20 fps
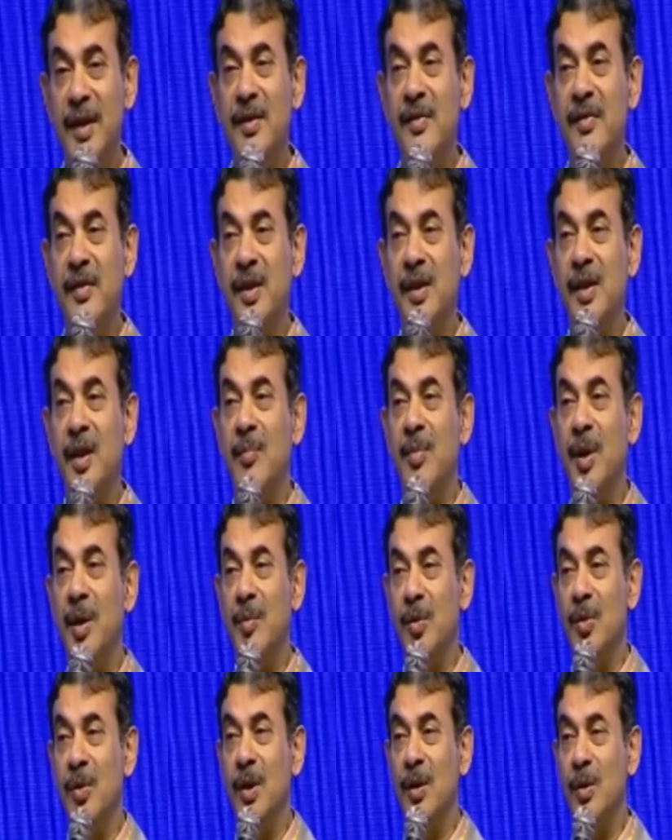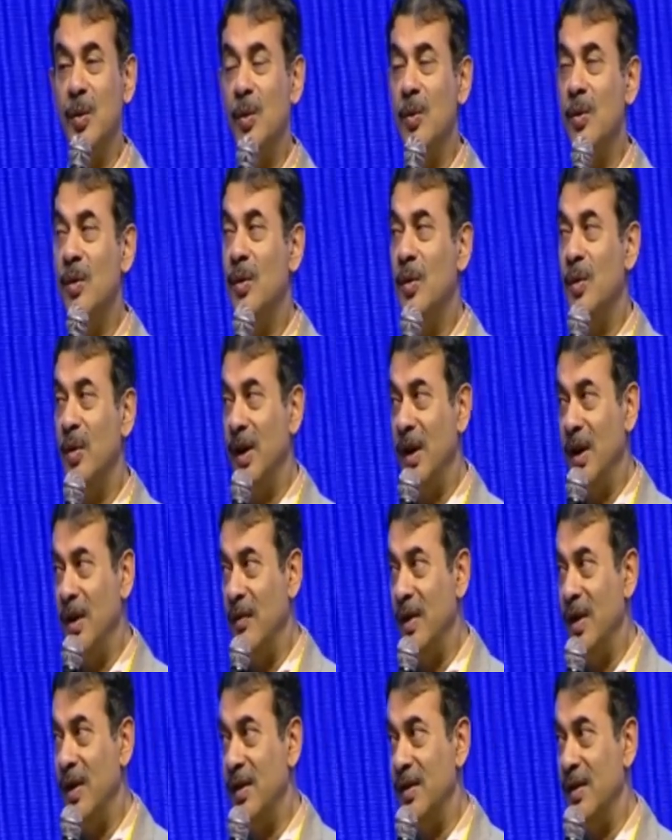Sridhar Babu Garu, to deliver
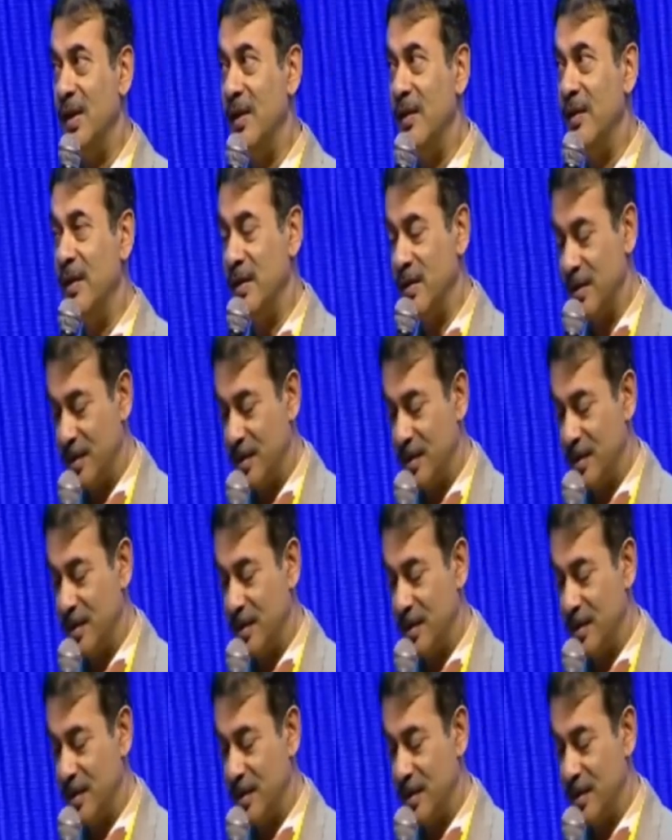his address.